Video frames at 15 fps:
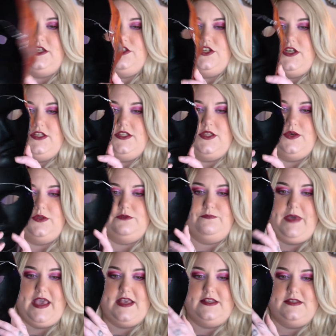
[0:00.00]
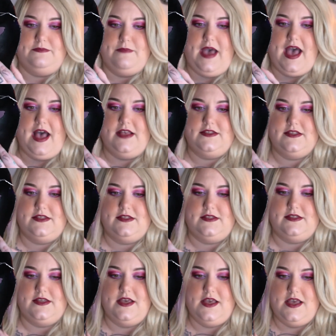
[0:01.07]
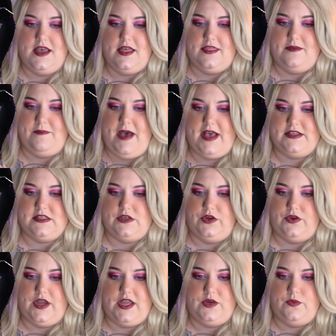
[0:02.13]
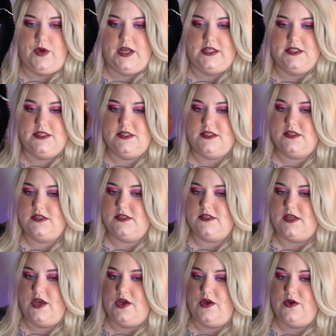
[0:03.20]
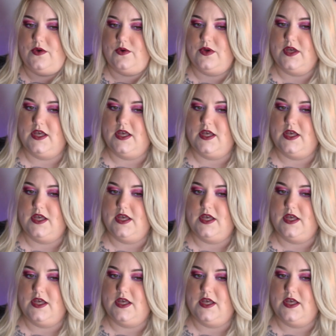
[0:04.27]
just those base masks, the masquerade ones. So